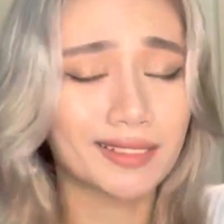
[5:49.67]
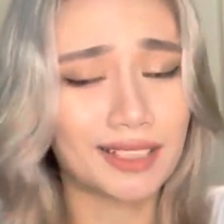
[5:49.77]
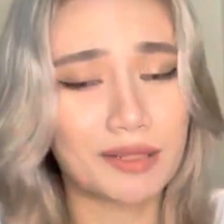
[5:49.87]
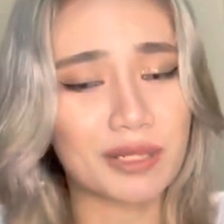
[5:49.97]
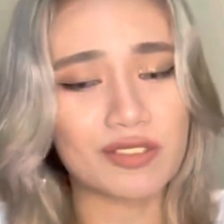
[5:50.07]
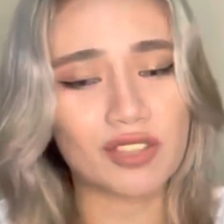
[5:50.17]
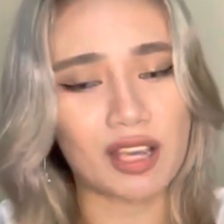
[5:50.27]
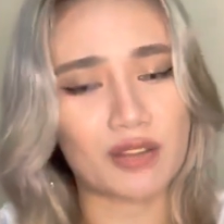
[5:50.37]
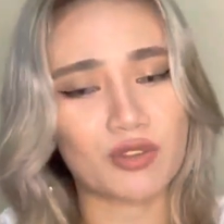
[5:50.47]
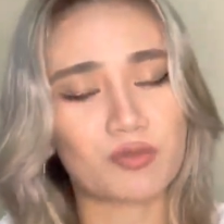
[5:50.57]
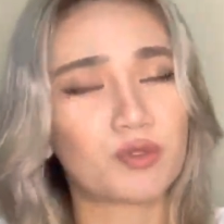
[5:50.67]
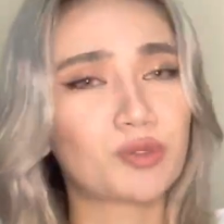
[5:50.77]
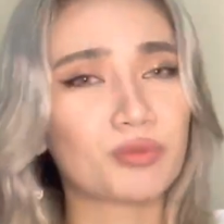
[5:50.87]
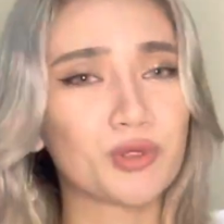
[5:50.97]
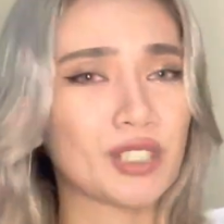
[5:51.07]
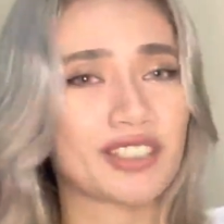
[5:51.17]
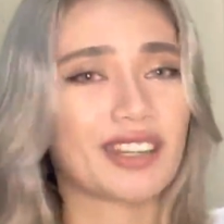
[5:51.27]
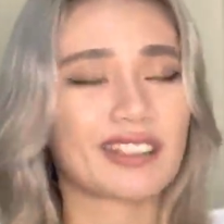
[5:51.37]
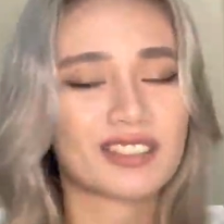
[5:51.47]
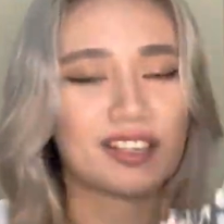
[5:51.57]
na naman siya. So, full moon niya dress na